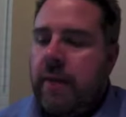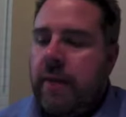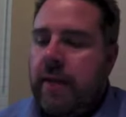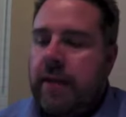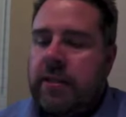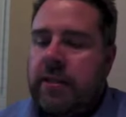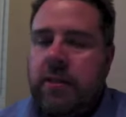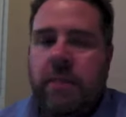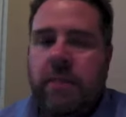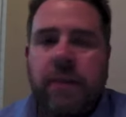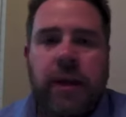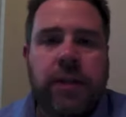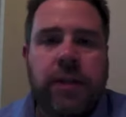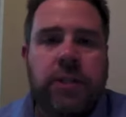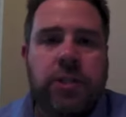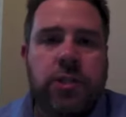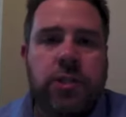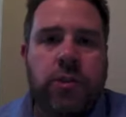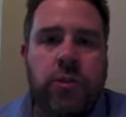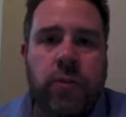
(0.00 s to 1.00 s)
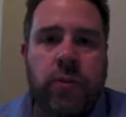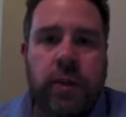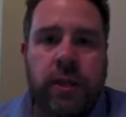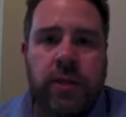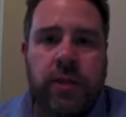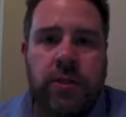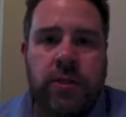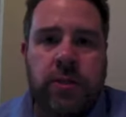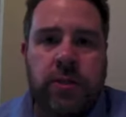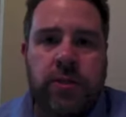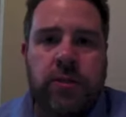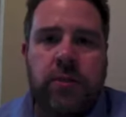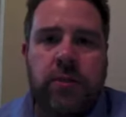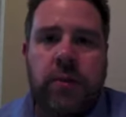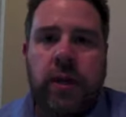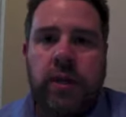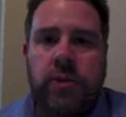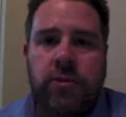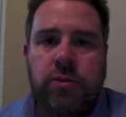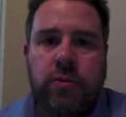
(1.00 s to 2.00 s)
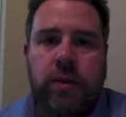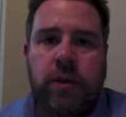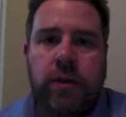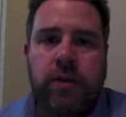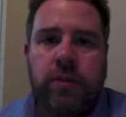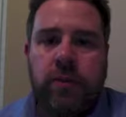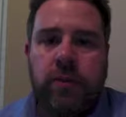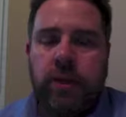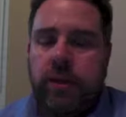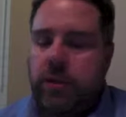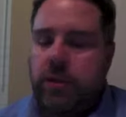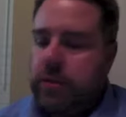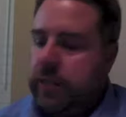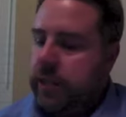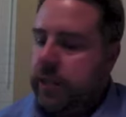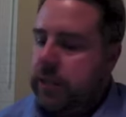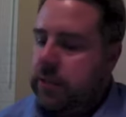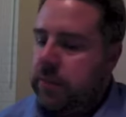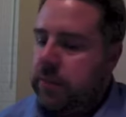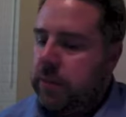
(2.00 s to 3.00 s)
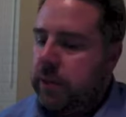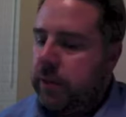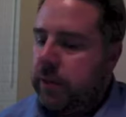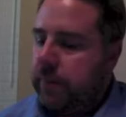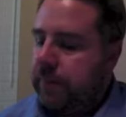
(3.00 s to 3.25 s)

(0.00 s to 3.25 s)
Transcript: That's on pages 22 and 23 in your textbook.